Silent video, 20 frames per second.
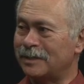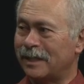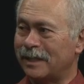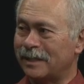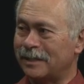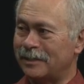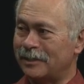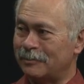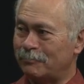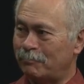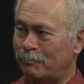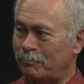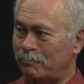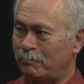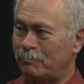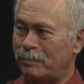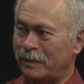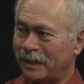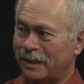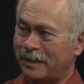I can just
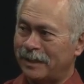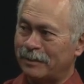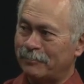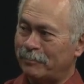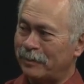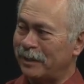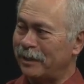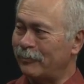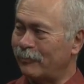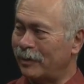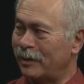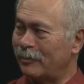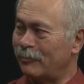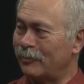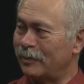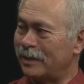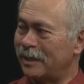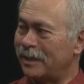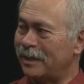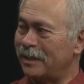pick it up anywhere
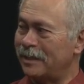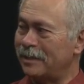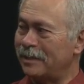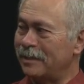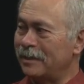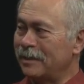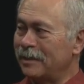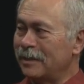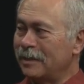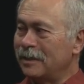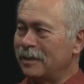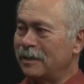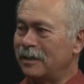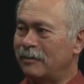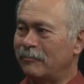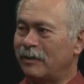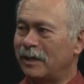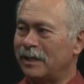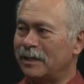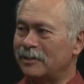with any
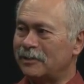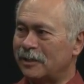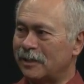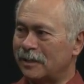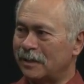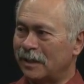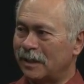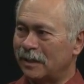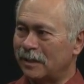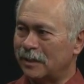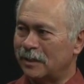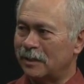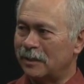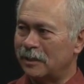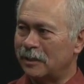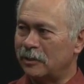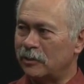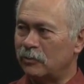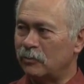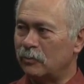device and
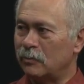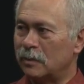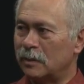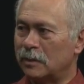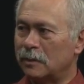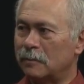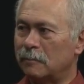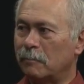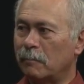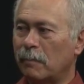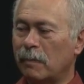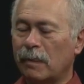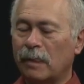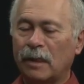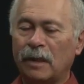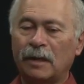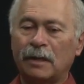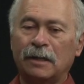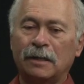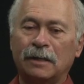continue
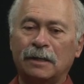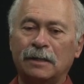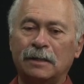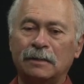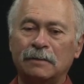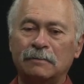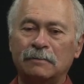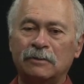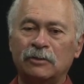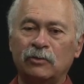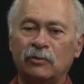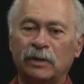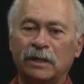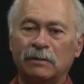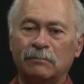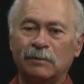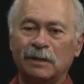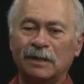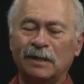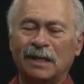doing
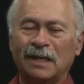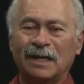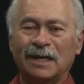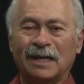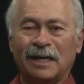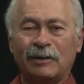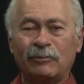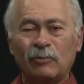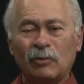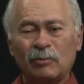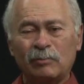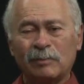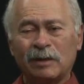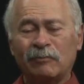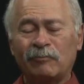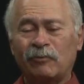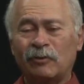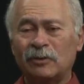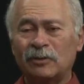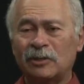it. But I wrote my
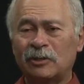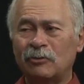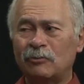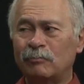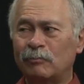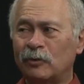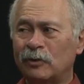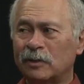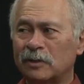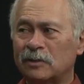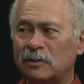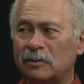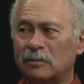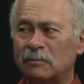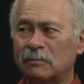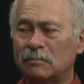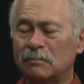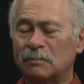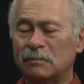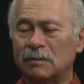first 2 books
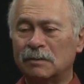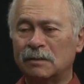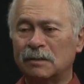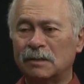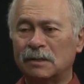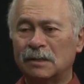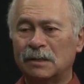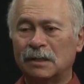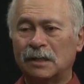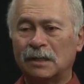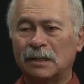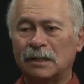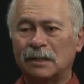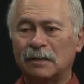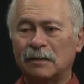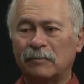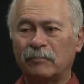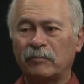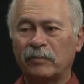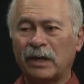
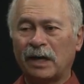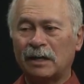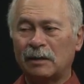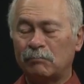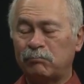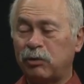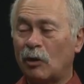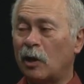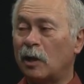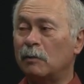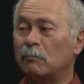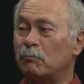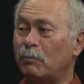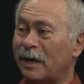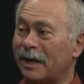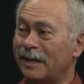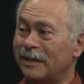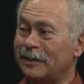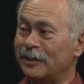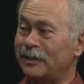on a Palm
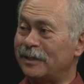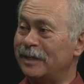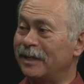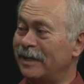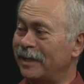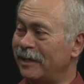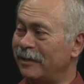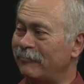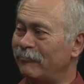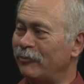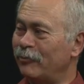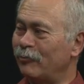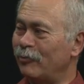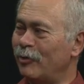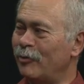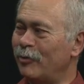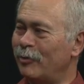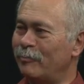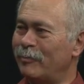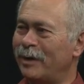Pilot, if you
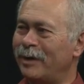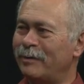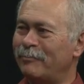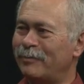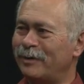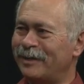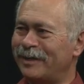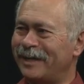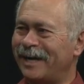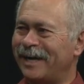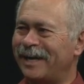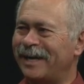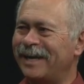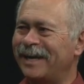remember that.